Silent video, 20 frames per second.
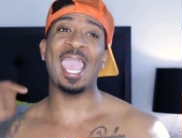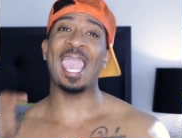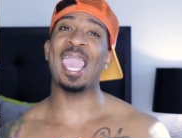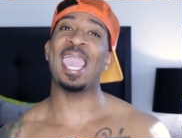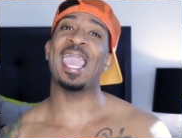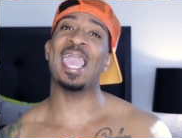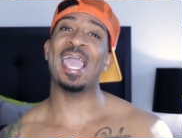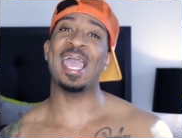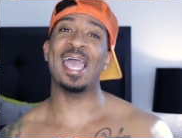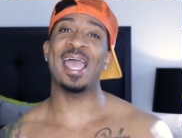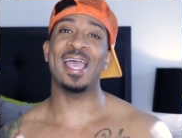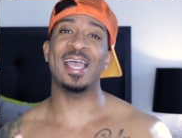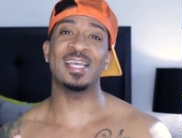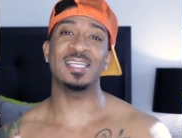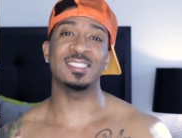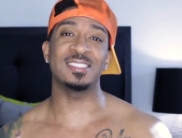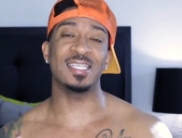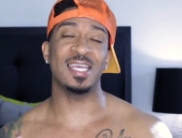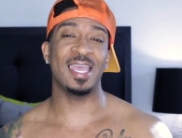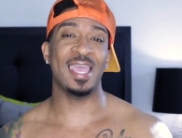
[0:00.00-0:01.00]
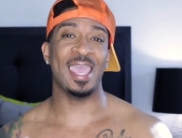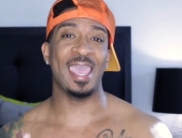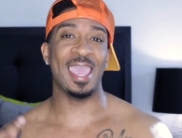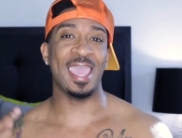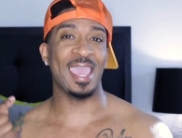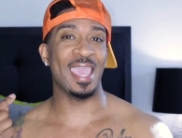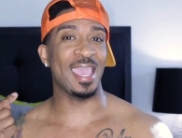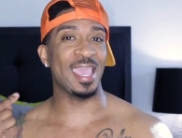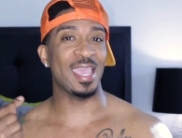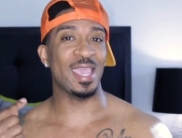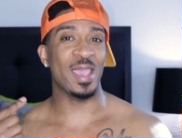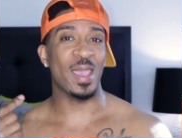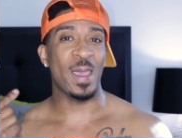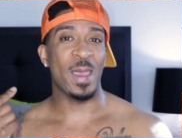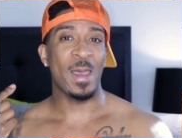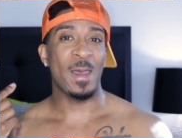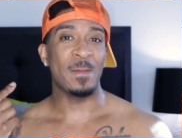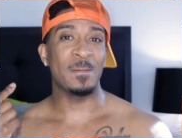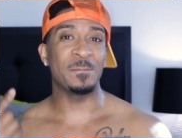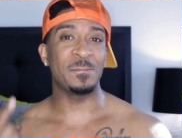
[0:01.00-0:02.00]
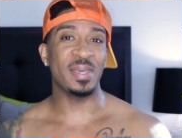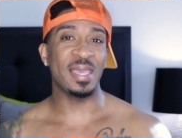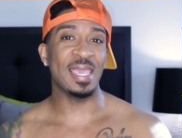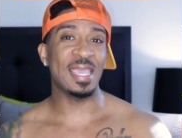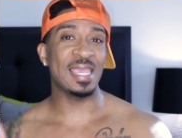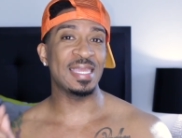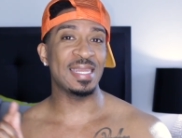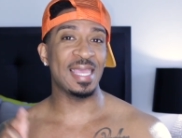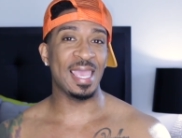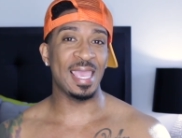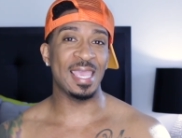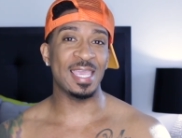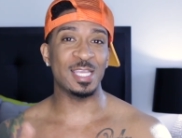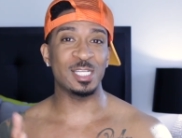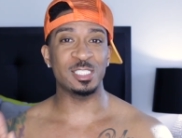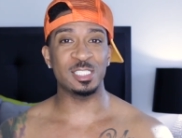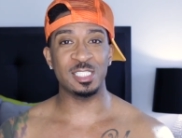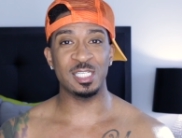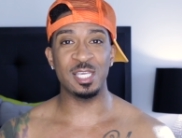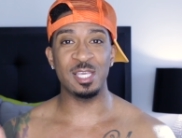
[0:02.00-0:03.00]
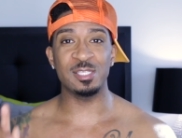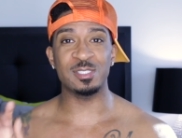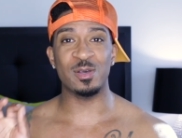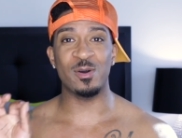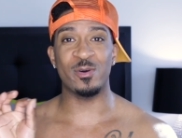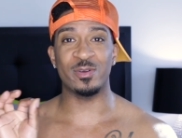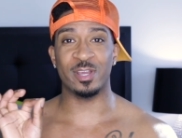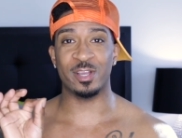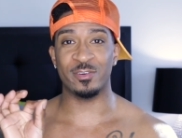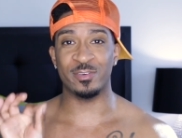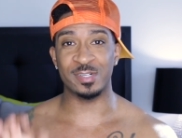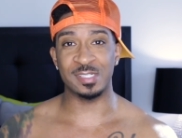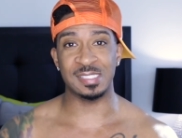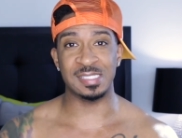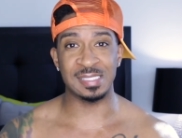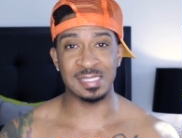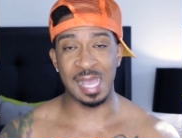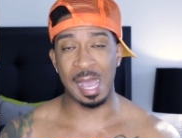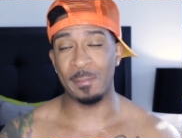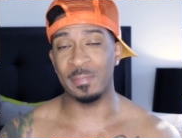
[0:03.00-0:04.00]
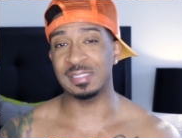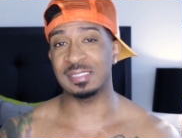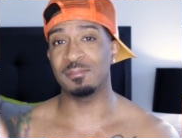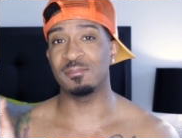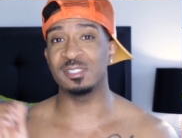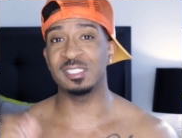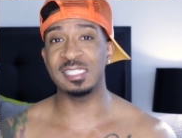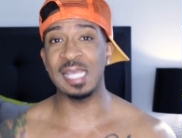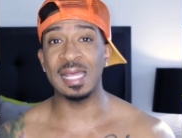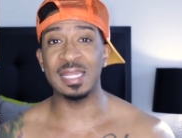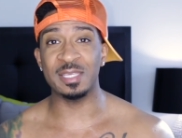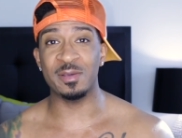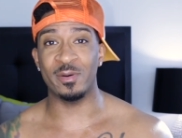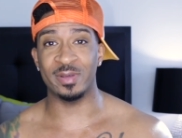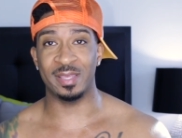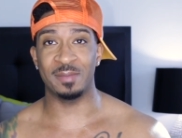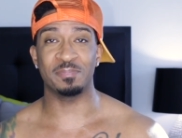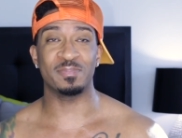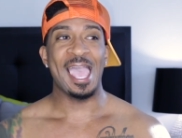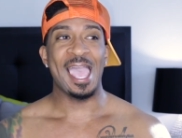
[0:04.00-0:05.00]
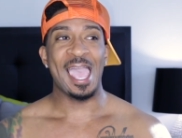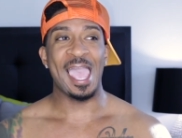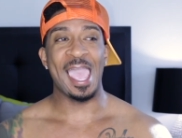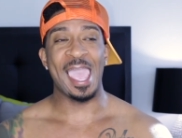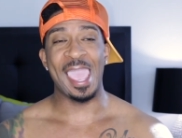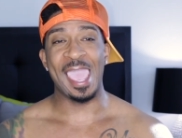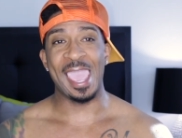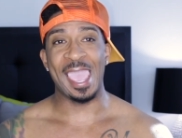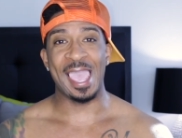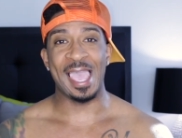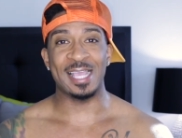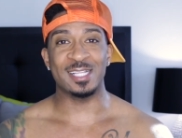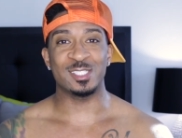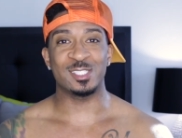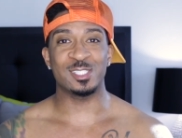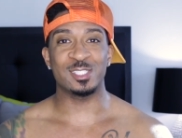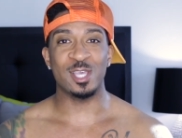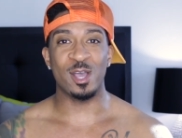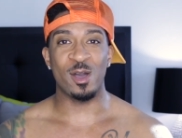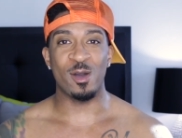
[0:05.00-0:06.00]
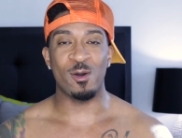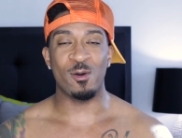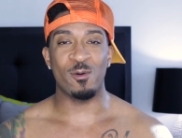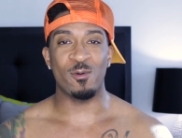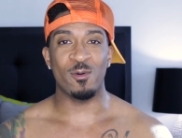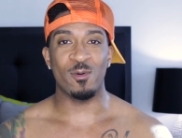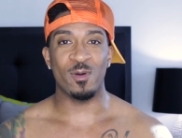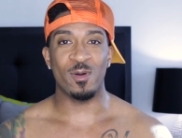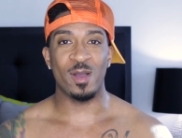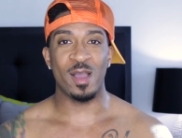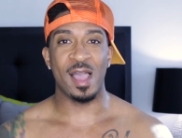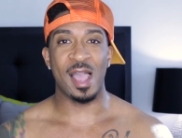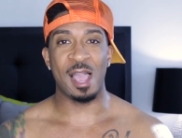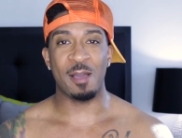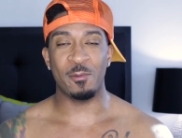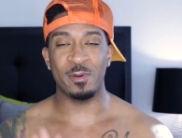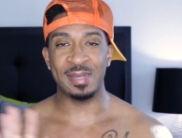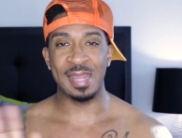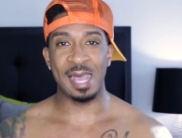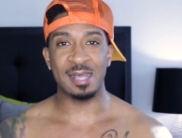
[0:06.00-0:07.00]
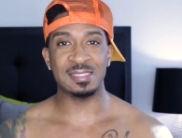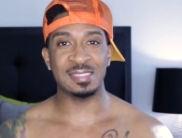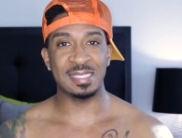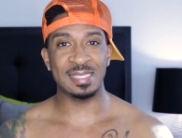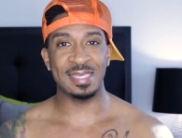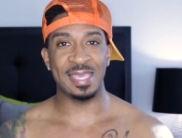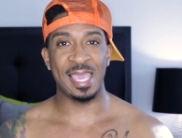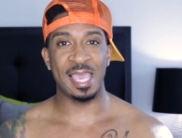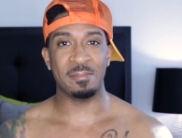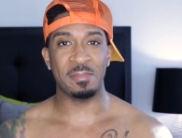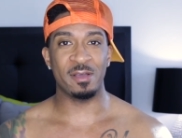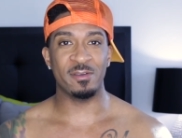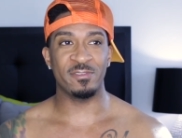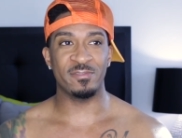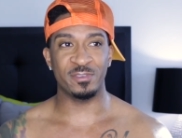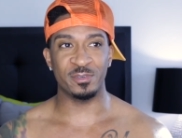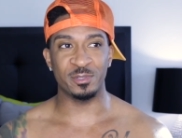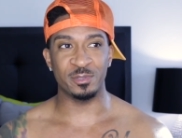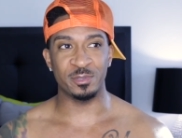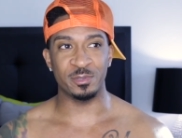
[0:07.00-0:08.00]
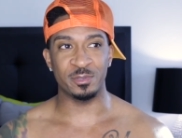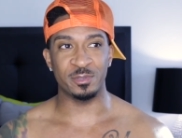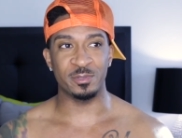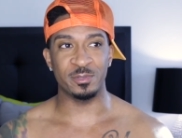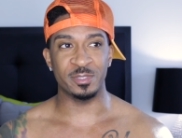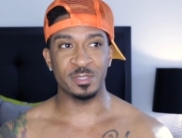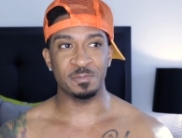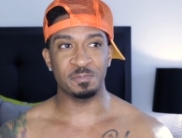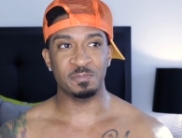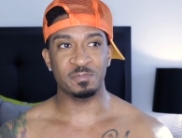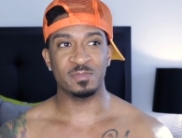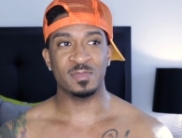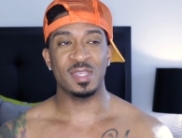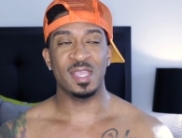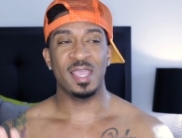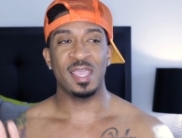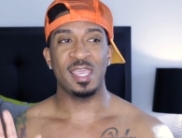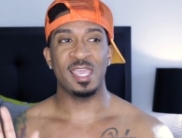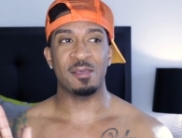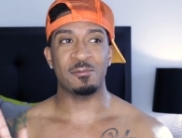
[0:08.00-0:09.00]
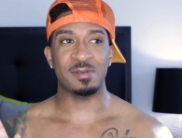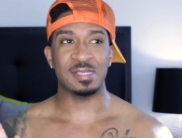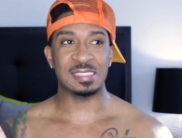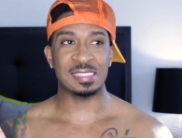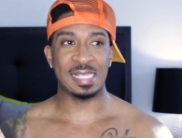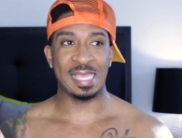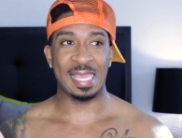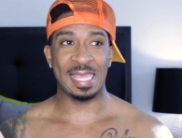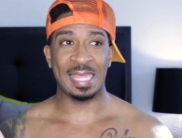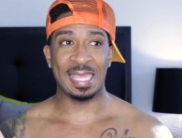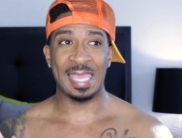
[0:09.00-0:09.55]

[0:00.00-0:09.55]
and a bacon egg and cheese on a croissant with some jelly on it and so I went out to get my food. It was